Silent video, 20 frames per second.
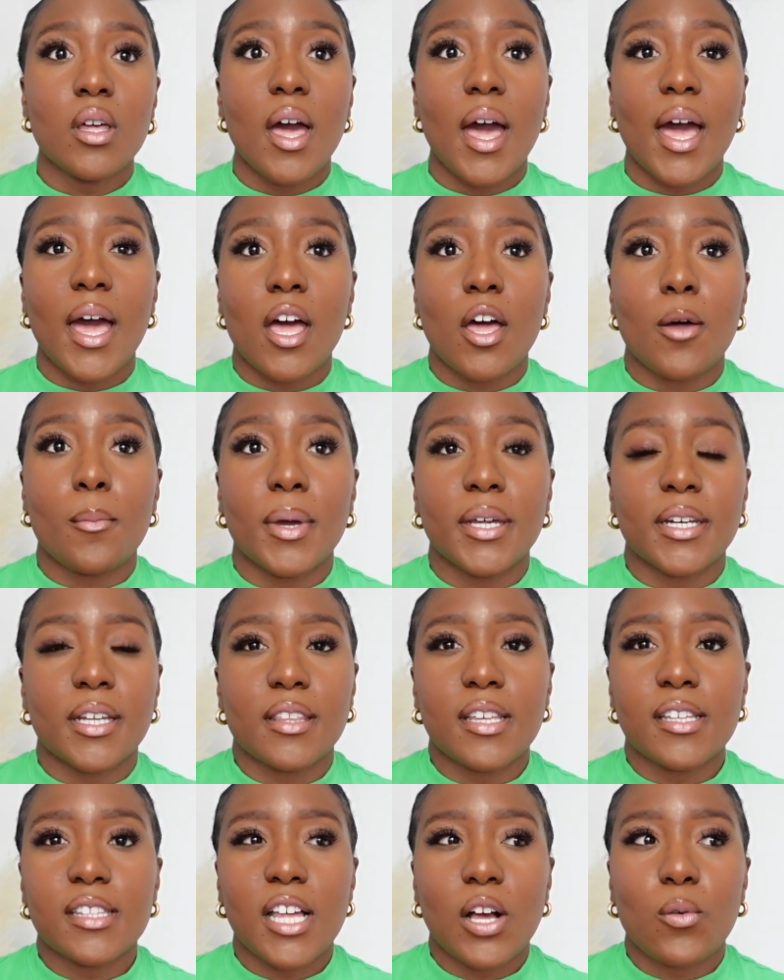And I
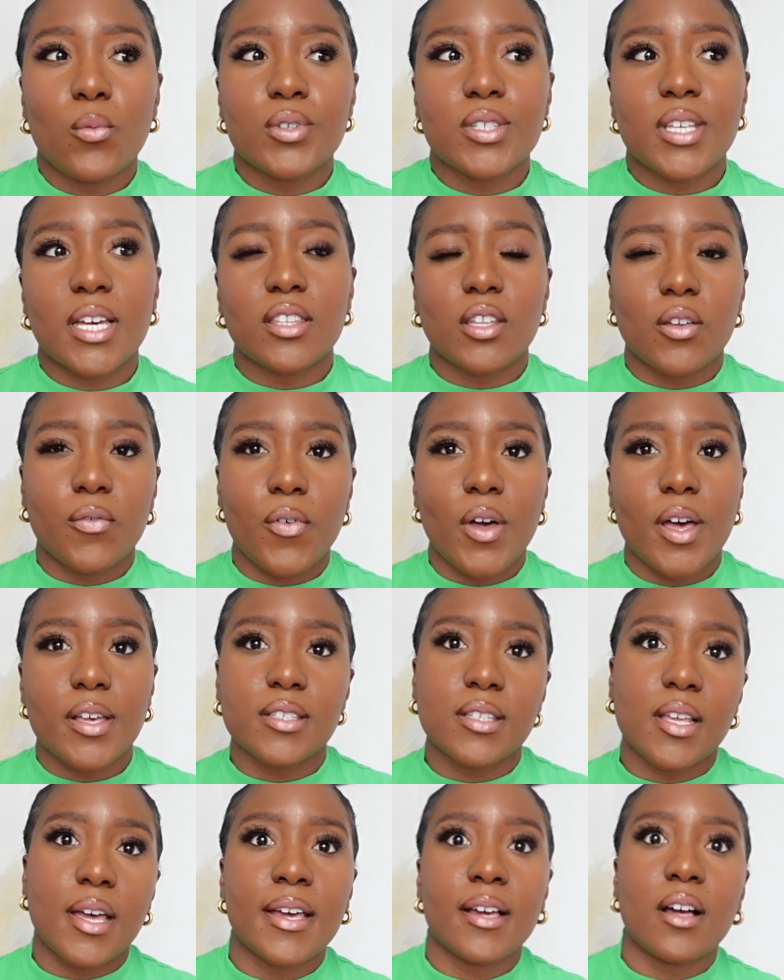think that was like the
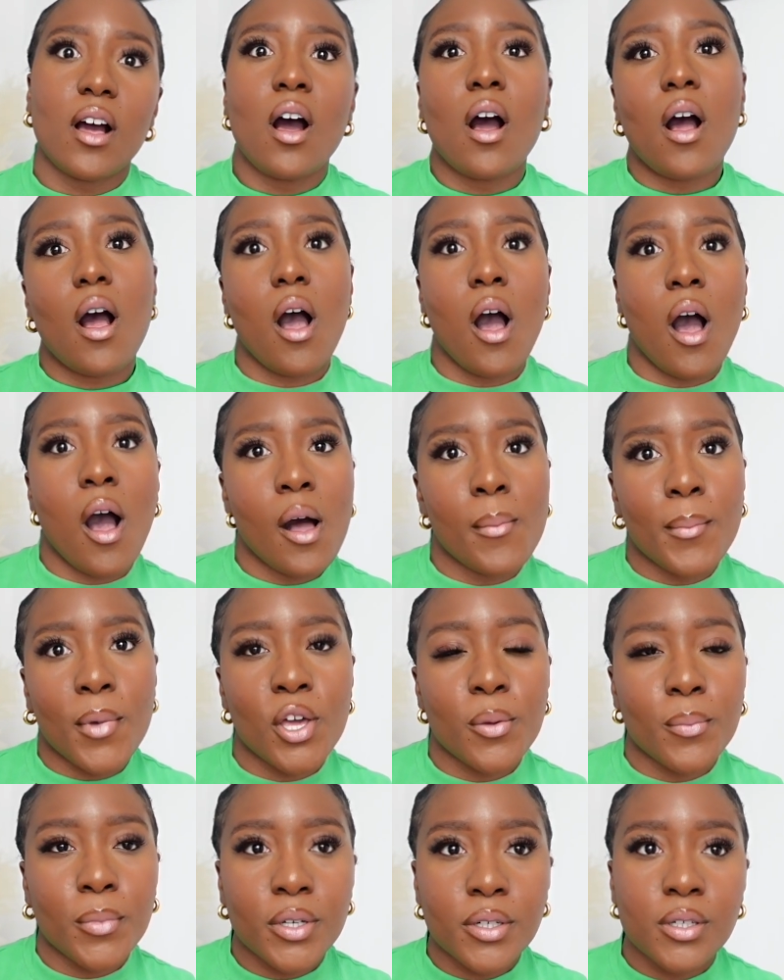first like aha
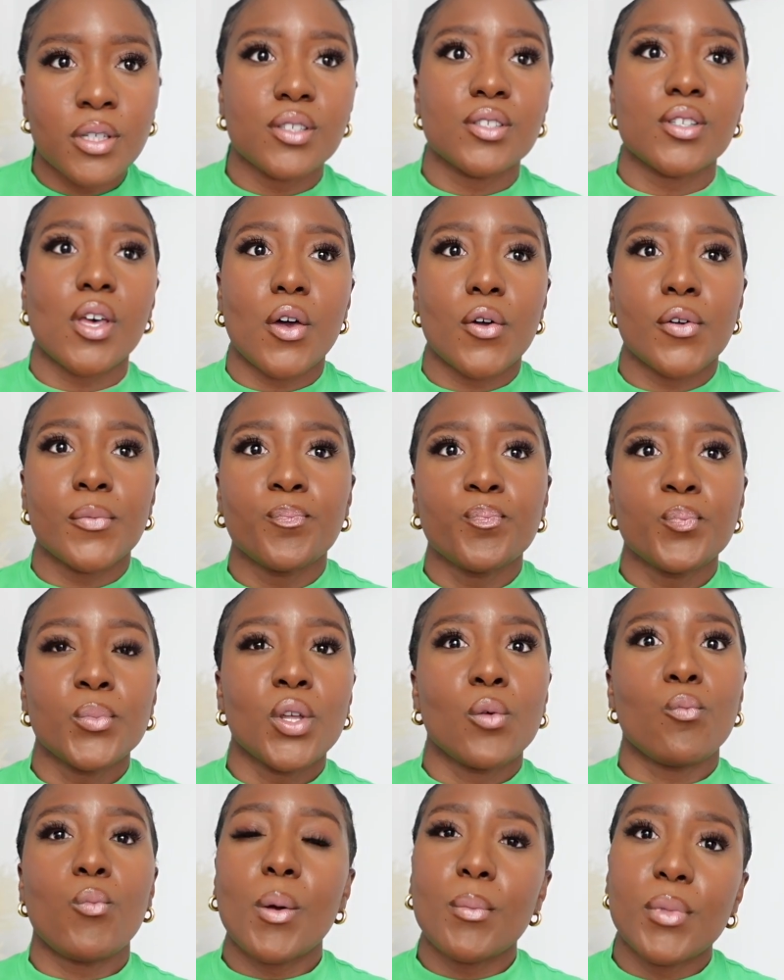moment. So
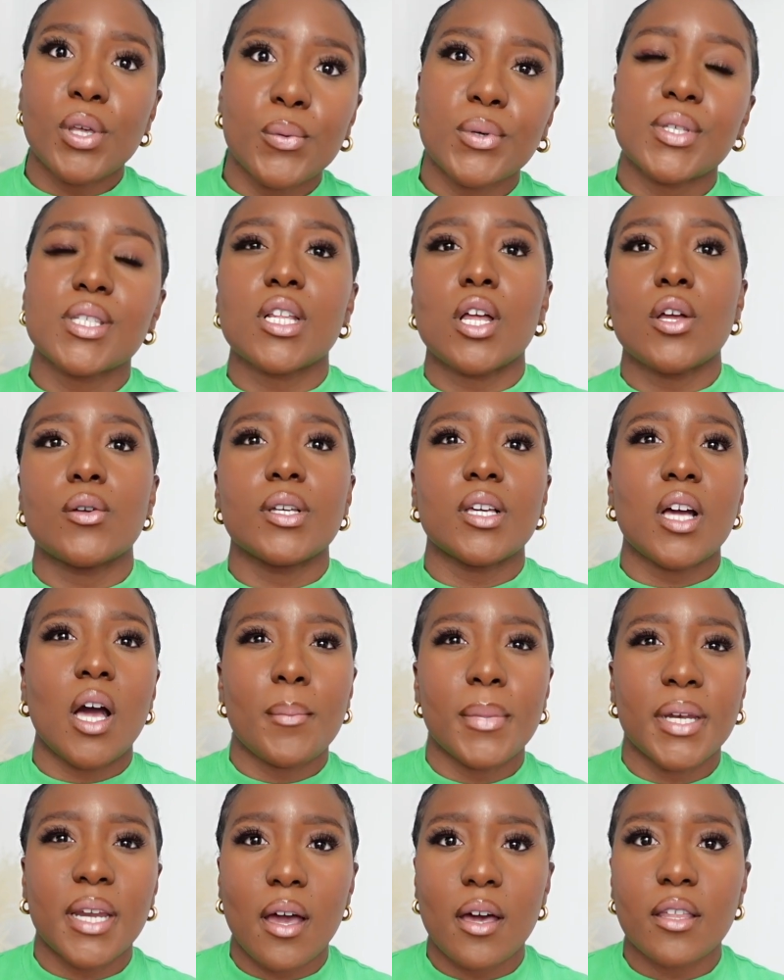when we were slowly
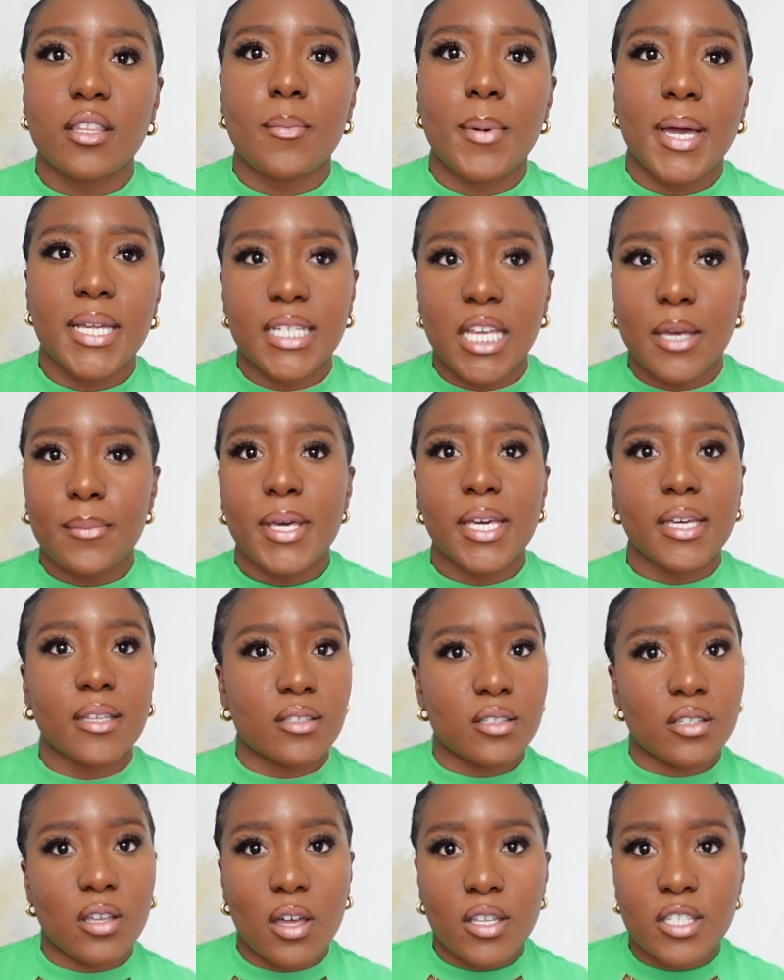coming out of the pandemic and
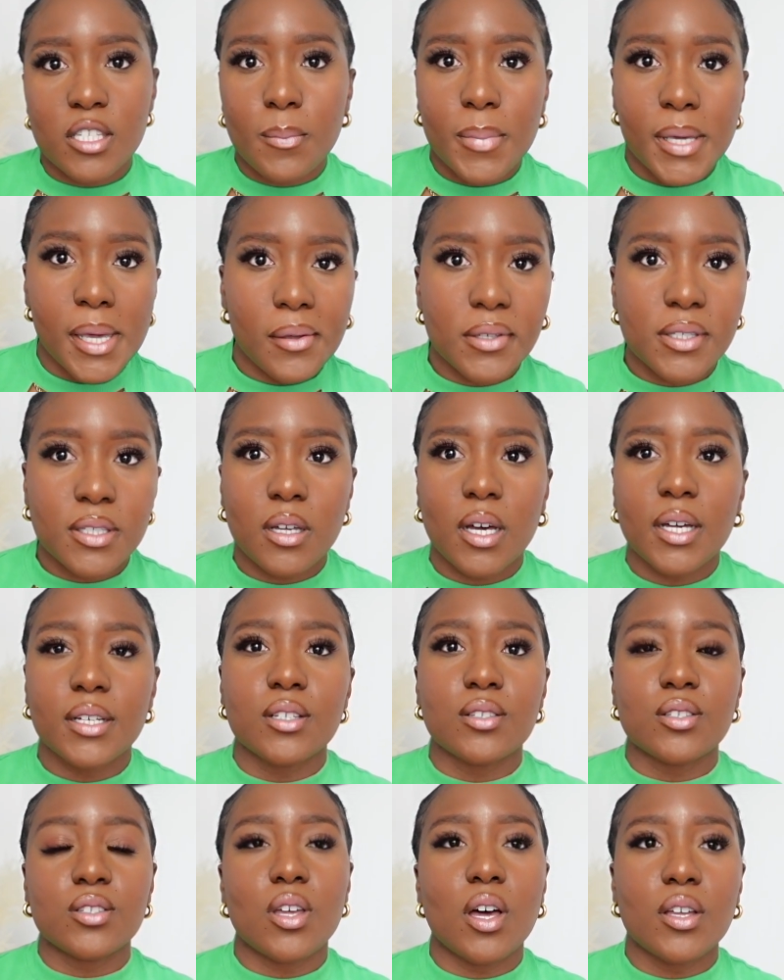starting to be outside
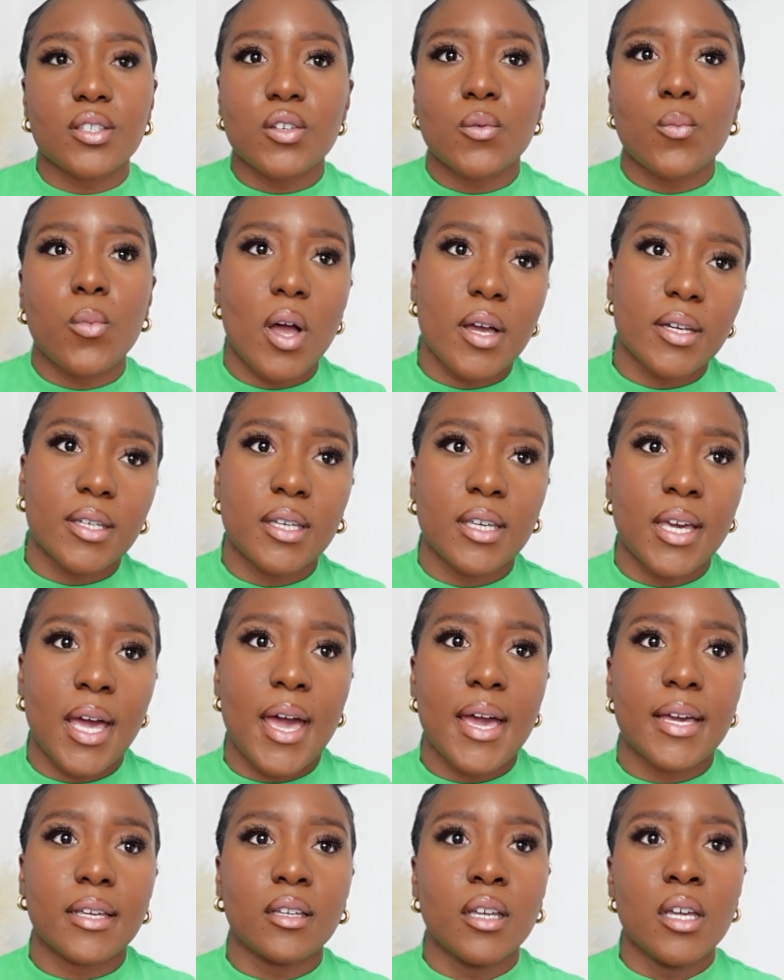and start to work
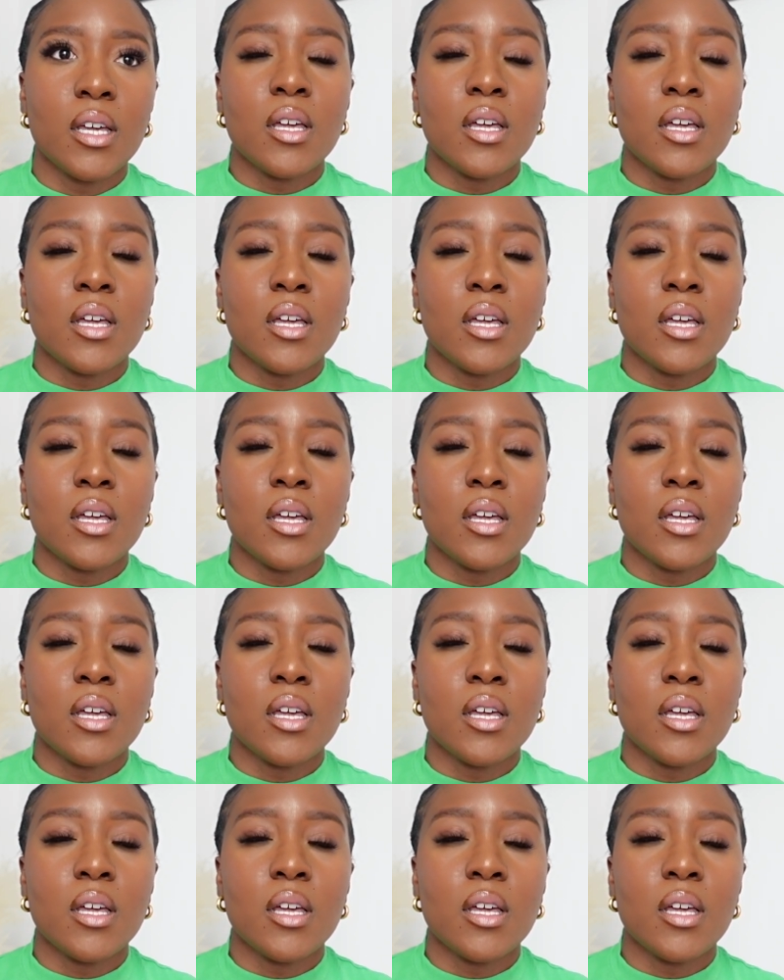again,